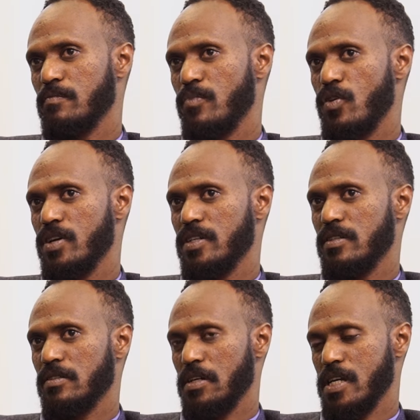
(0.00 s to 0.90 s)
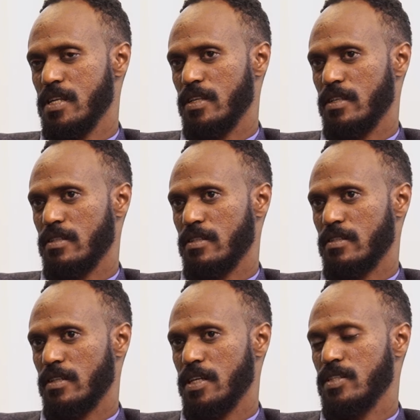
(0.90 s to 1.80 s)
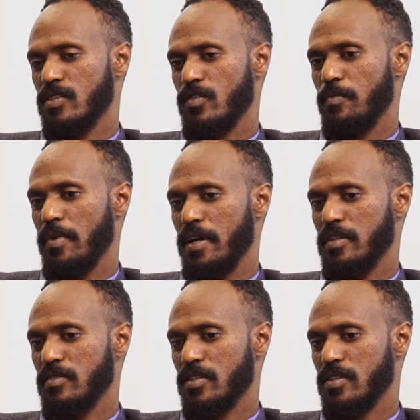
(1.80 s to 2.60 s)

employed in Ethiopia is